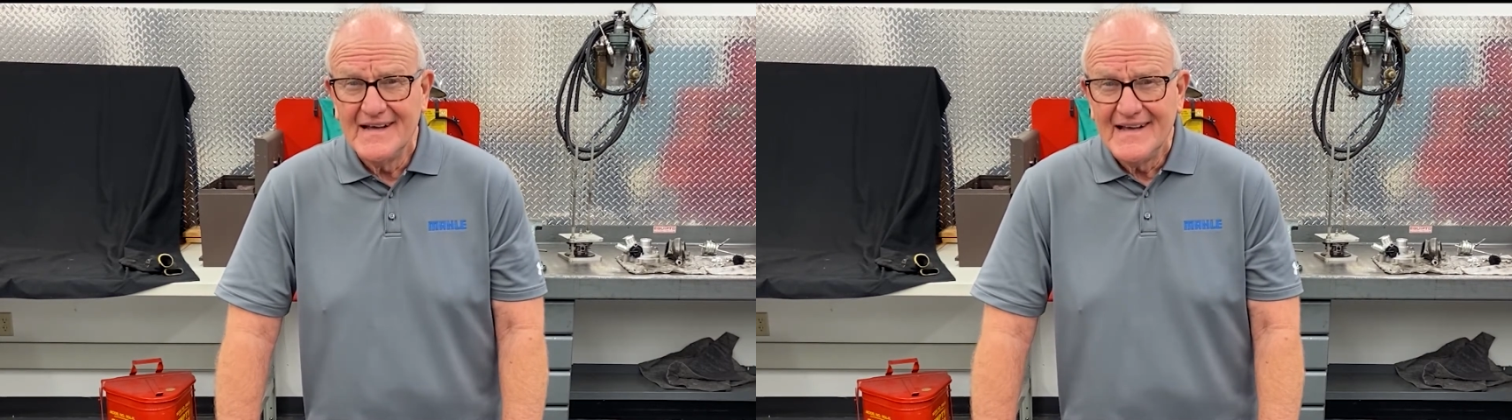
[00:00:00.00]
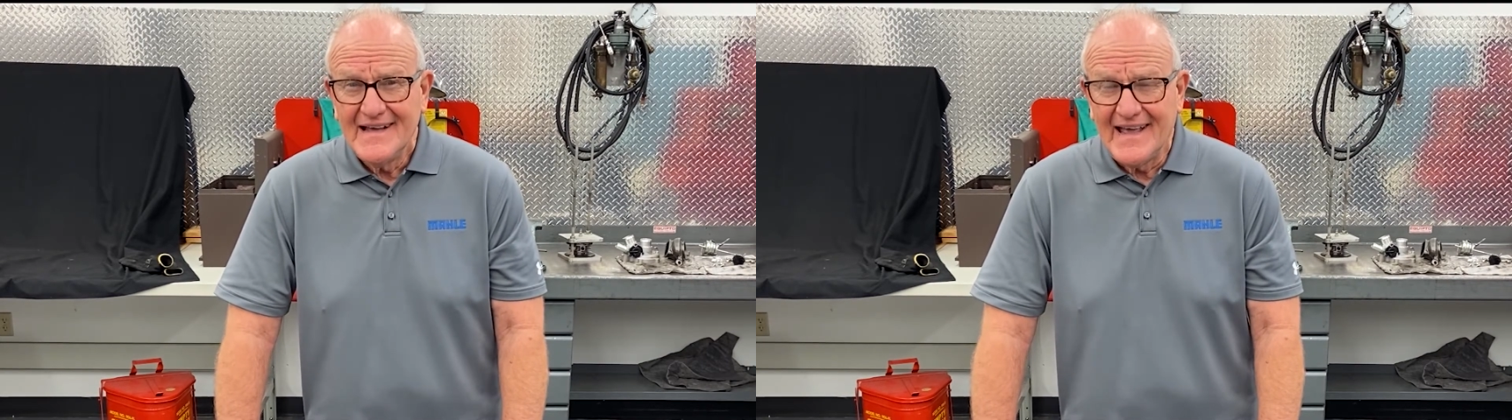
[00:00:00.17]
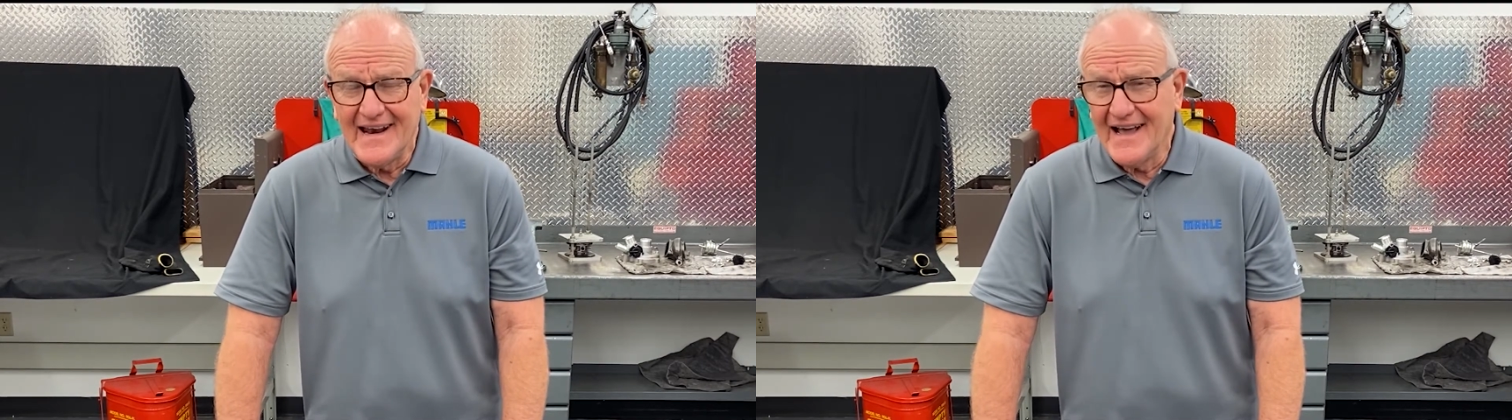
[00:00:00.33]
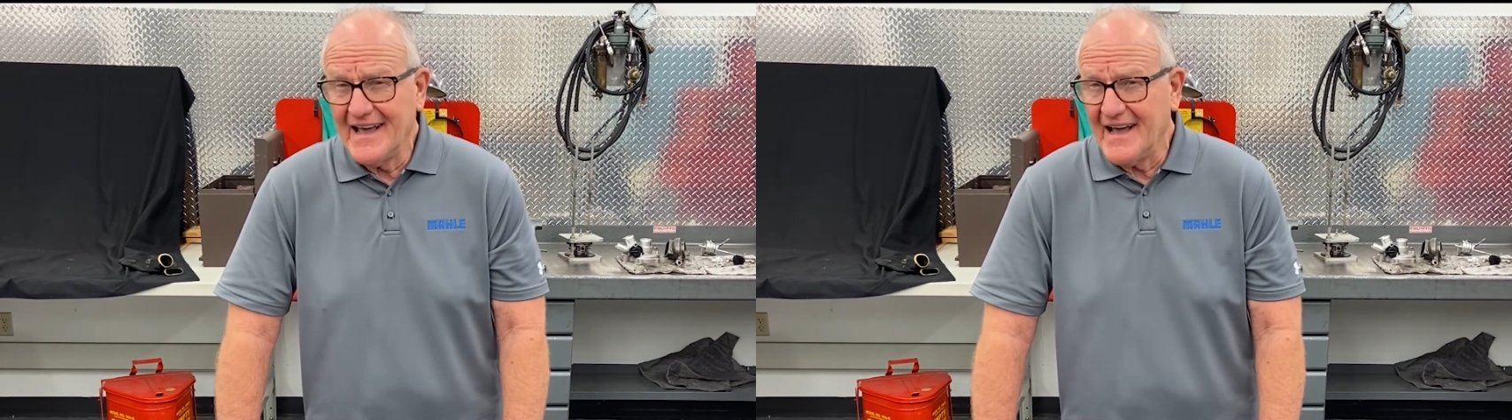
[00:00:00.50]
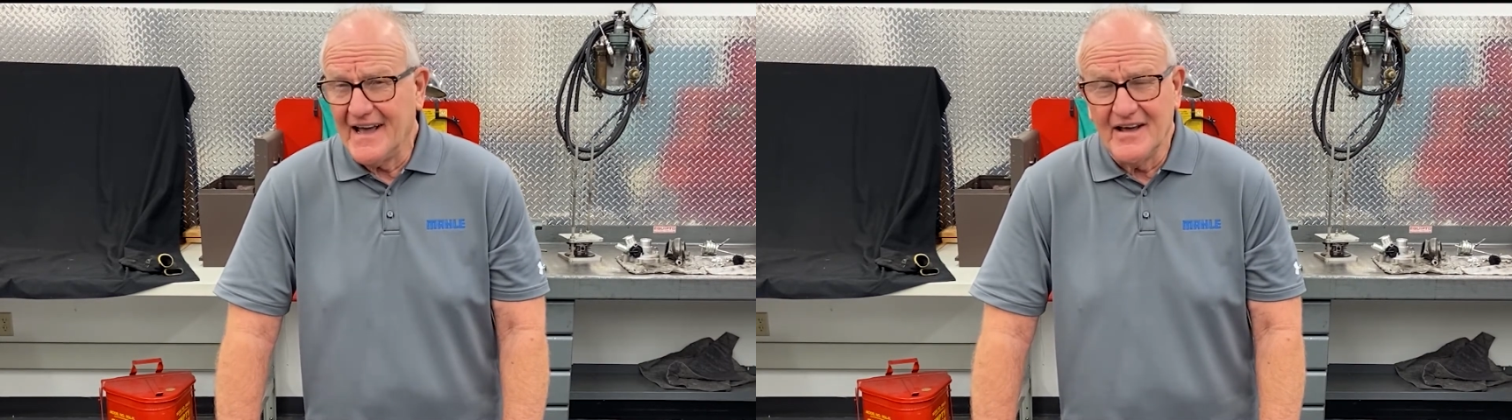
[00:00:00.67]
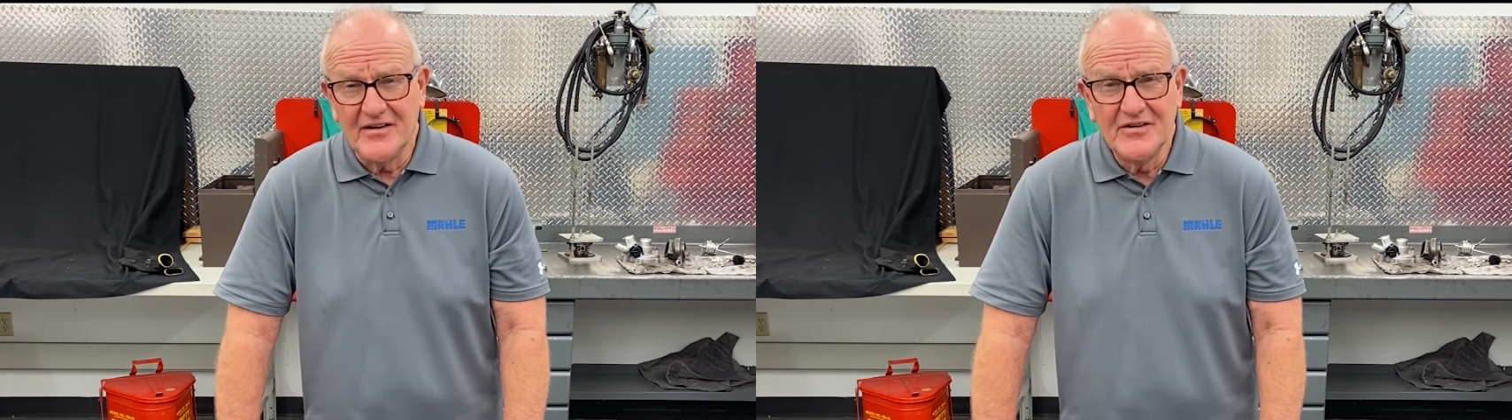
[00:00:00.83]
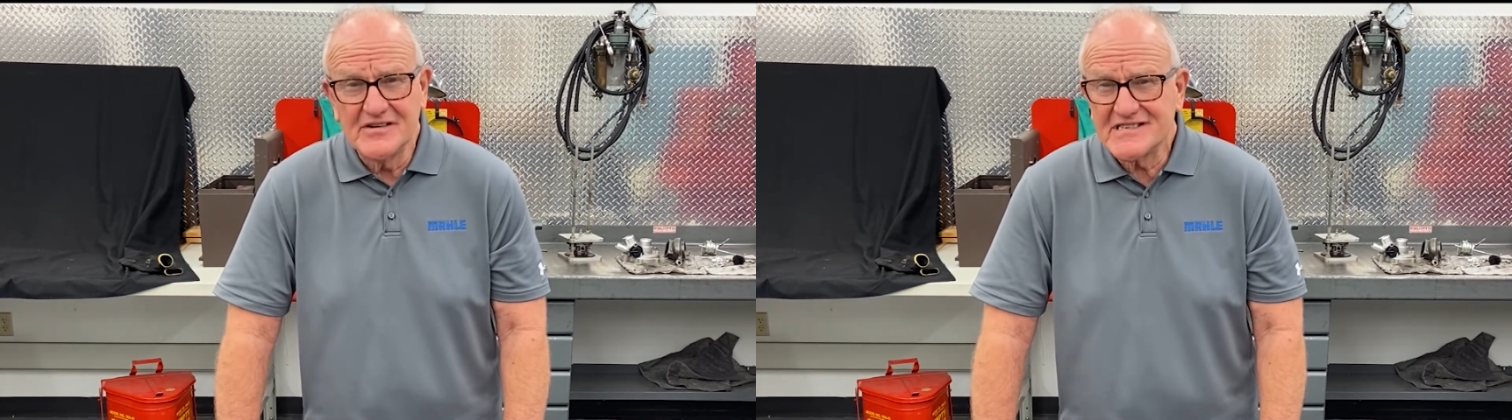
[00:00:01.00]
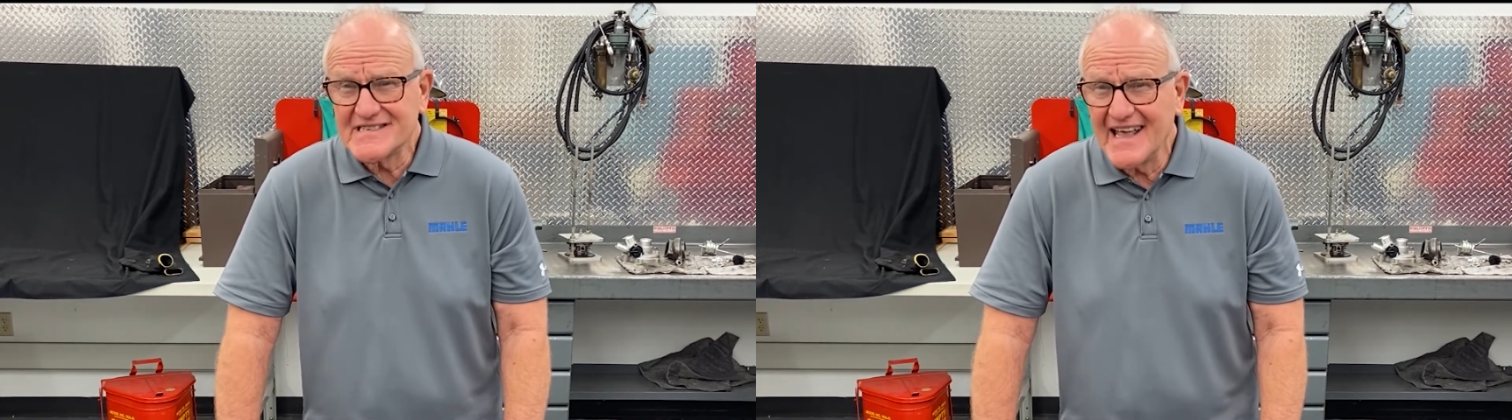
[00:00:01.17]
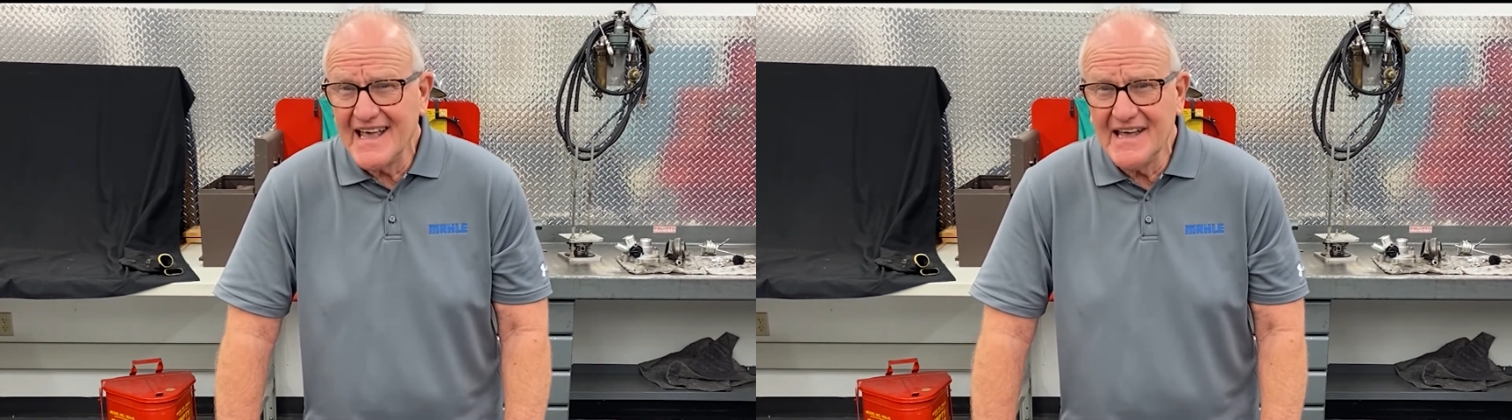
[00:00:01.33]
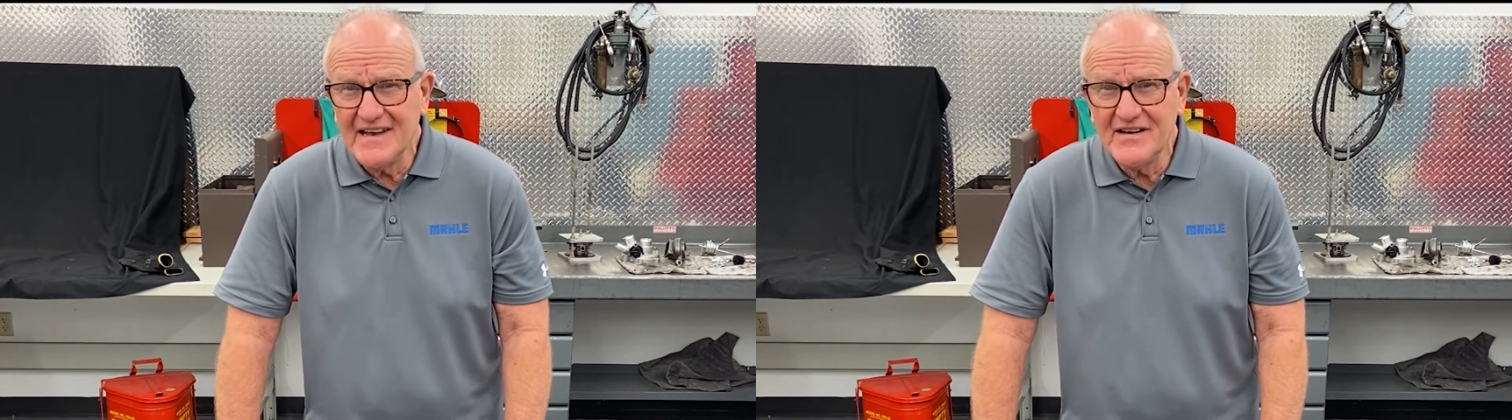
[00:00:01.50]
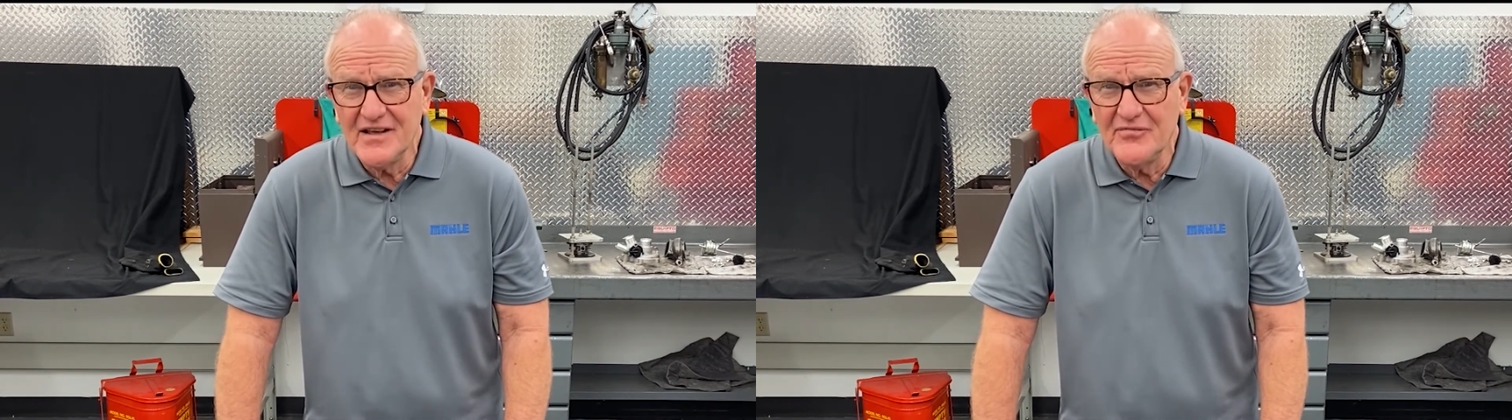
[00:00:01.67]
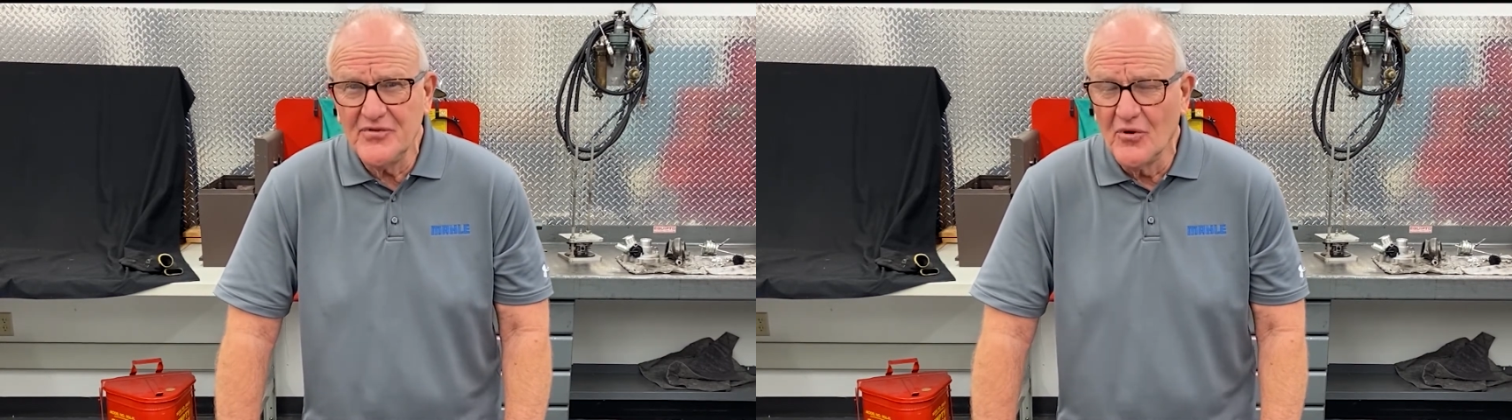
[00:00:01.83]
And I
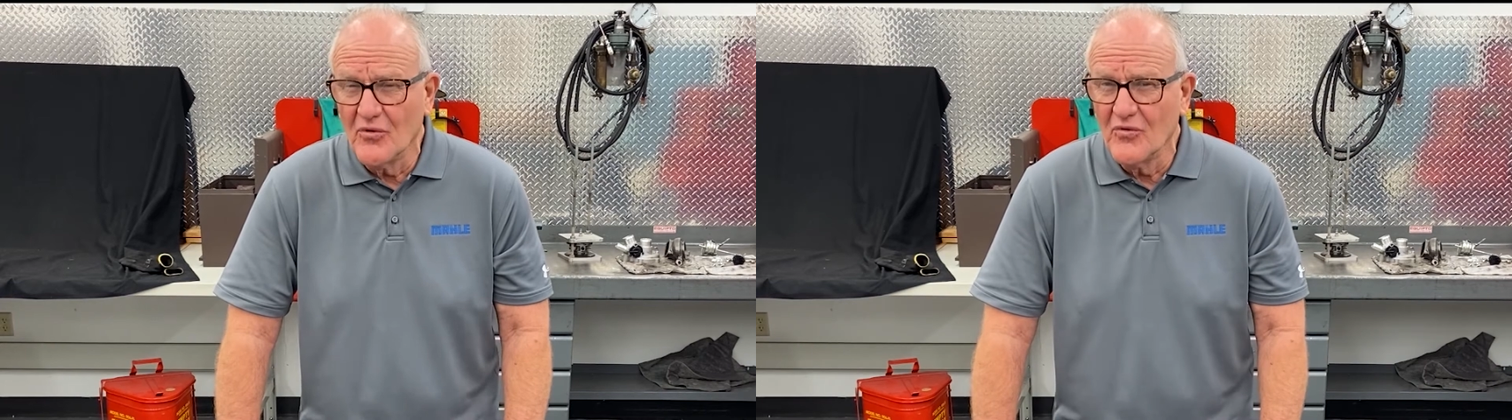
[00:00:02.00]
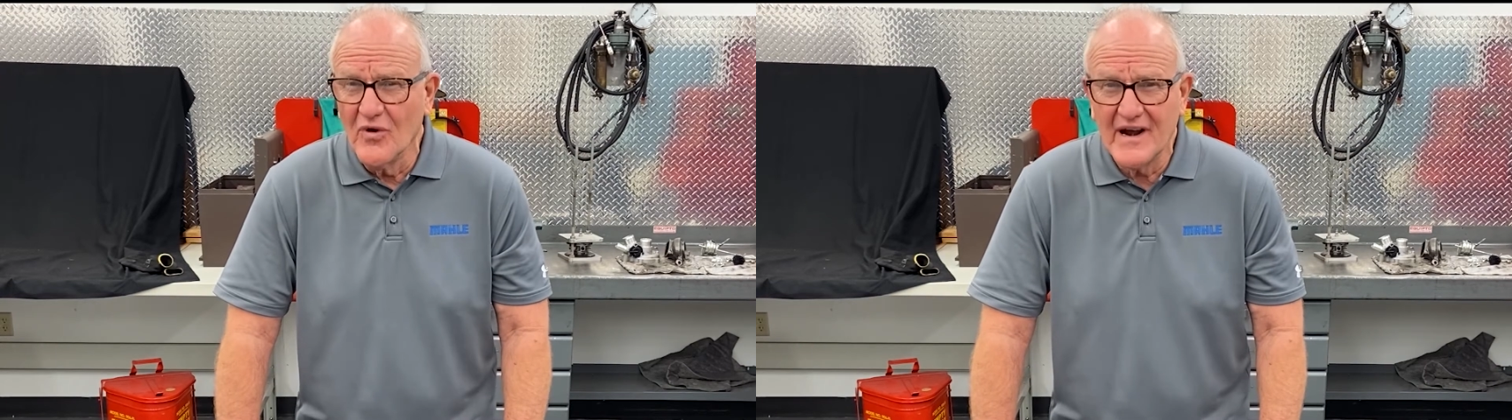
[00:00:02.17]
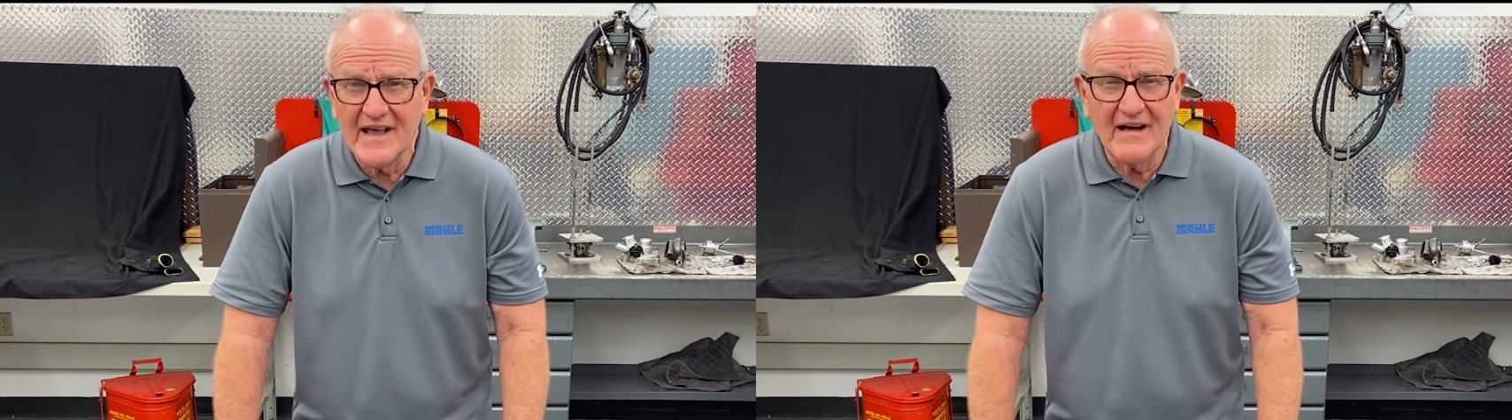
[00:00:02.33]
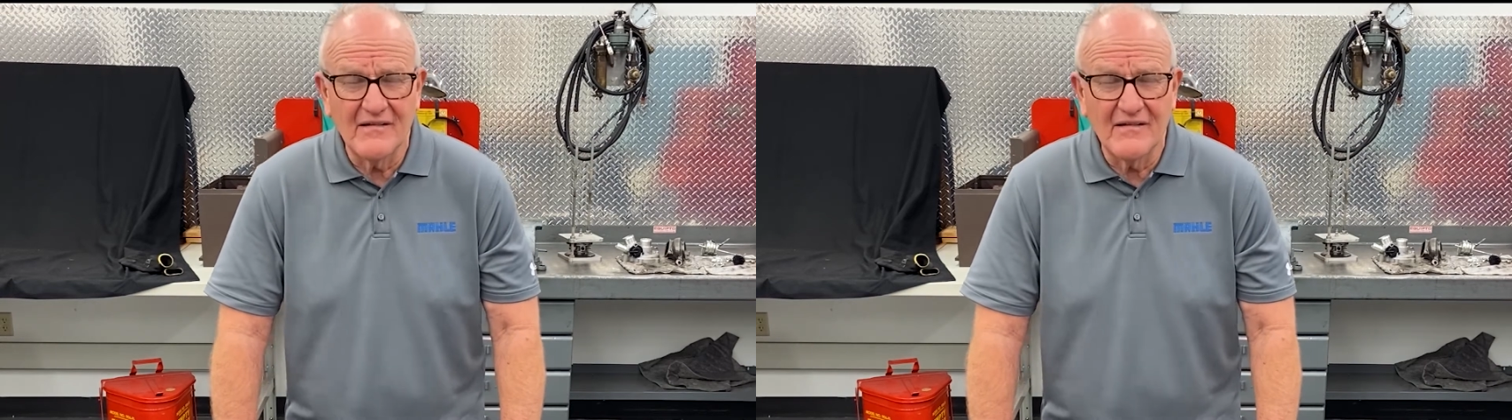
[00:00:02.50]
understand if you're running